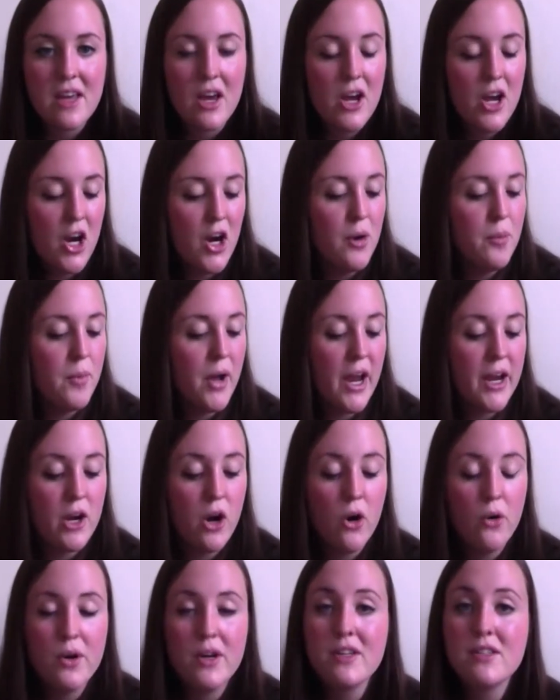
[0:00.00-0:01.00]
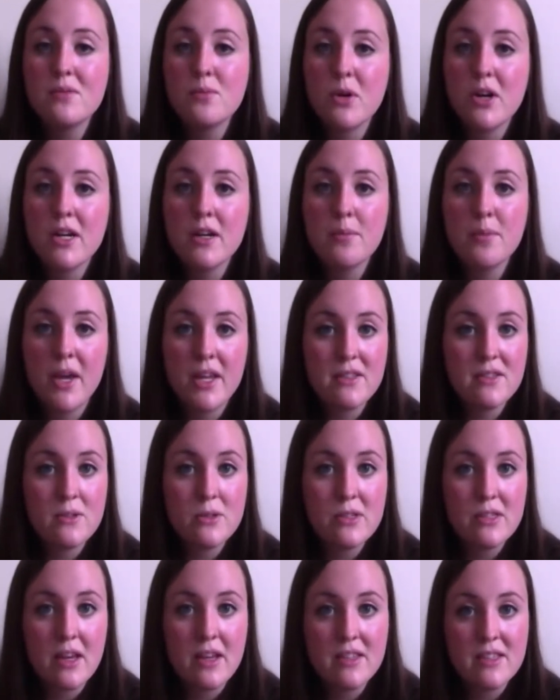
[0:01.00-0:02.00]
I always bring
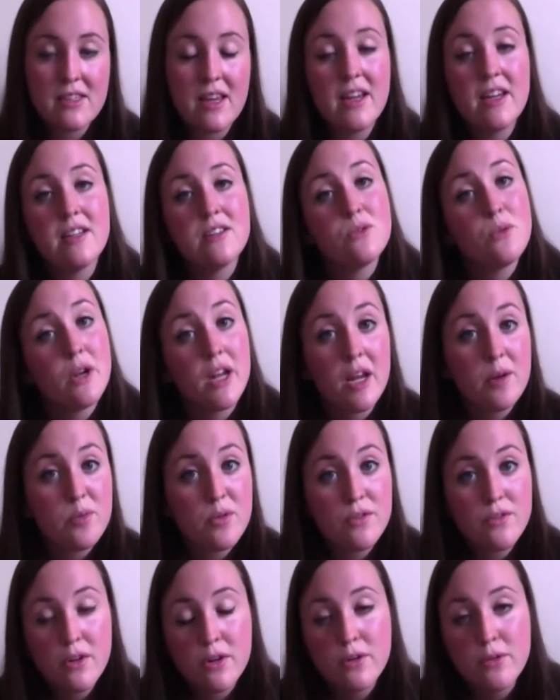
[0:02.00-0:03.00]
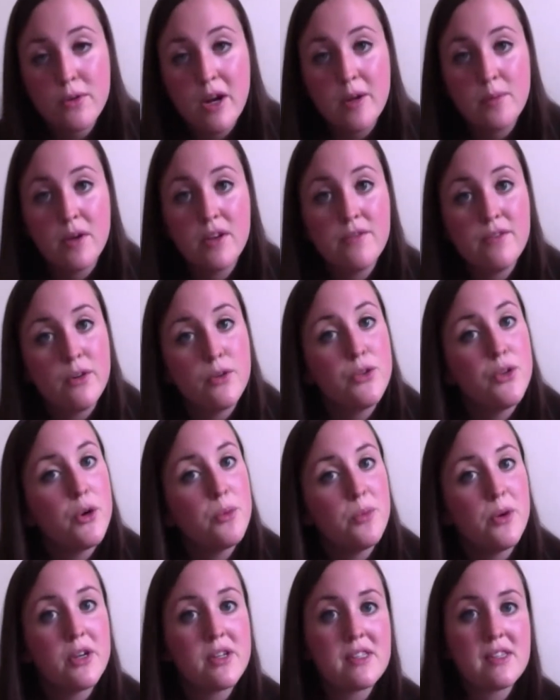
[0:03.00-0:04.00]
pencils on site. It's what I prefer to write my field
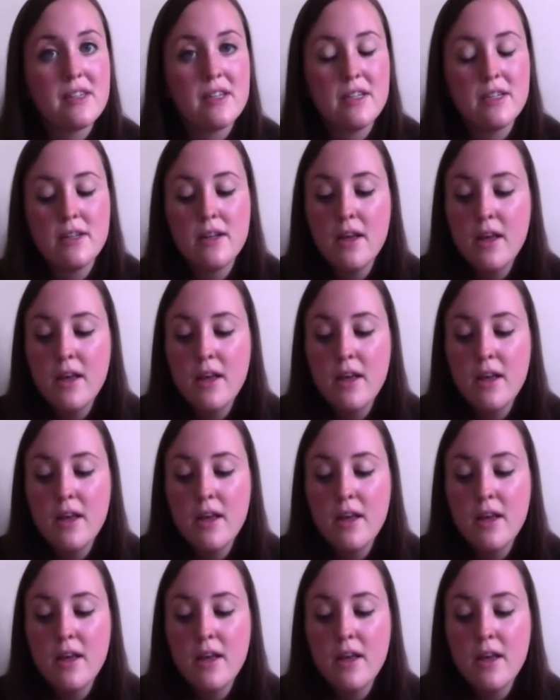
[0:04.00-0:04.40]
notebooks in.